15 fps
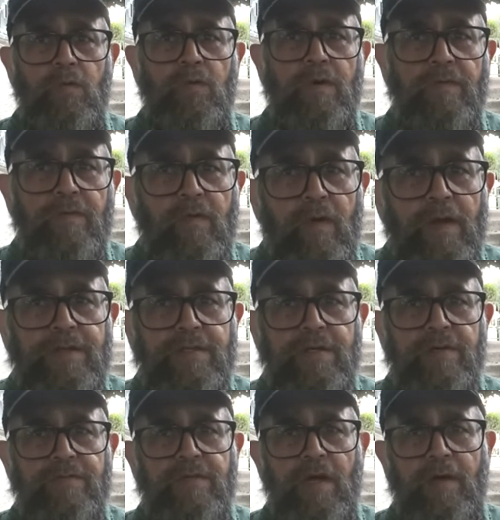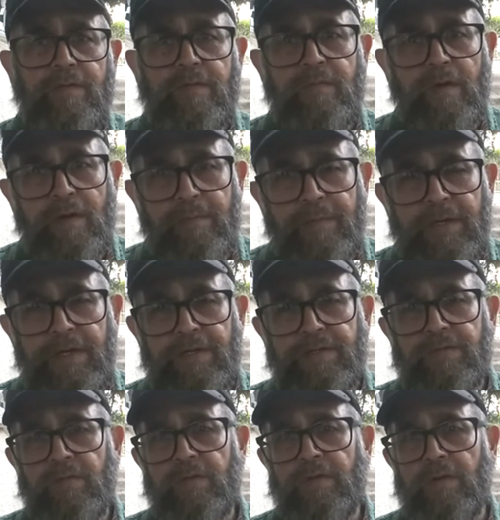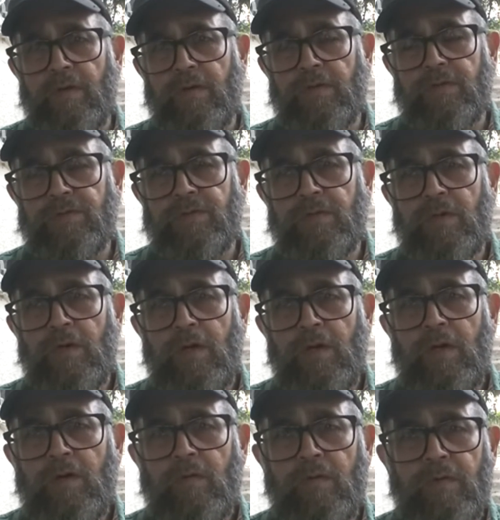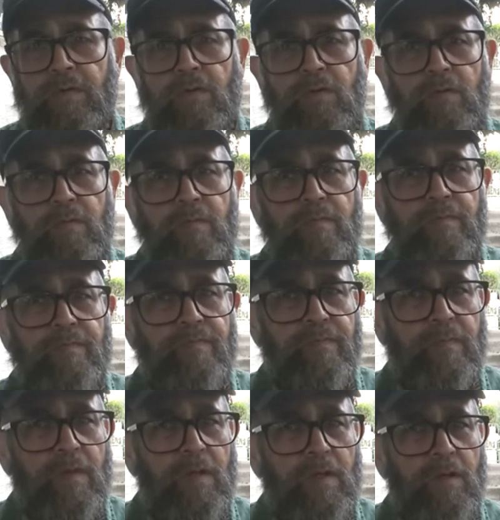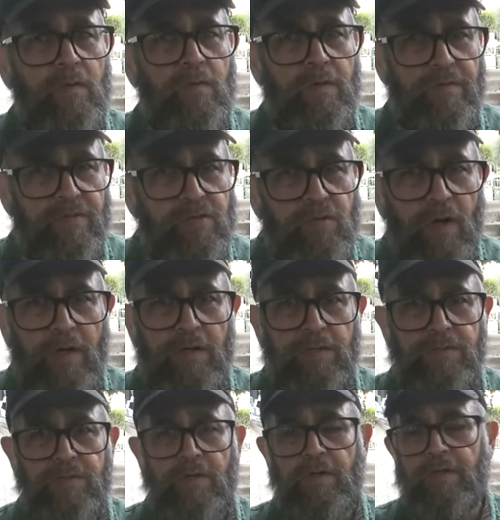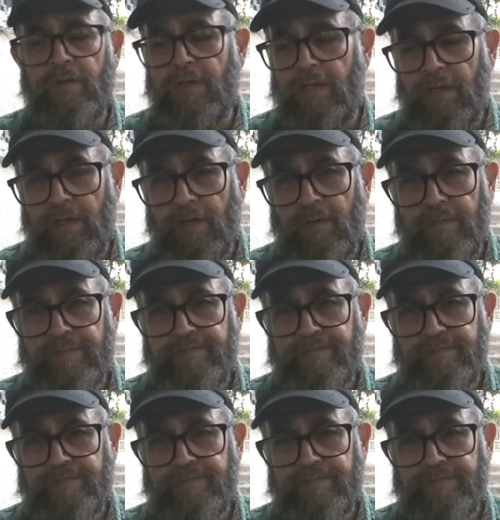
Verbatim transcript: We have a great deal of time to make peace with those with whom we've struggled during the year,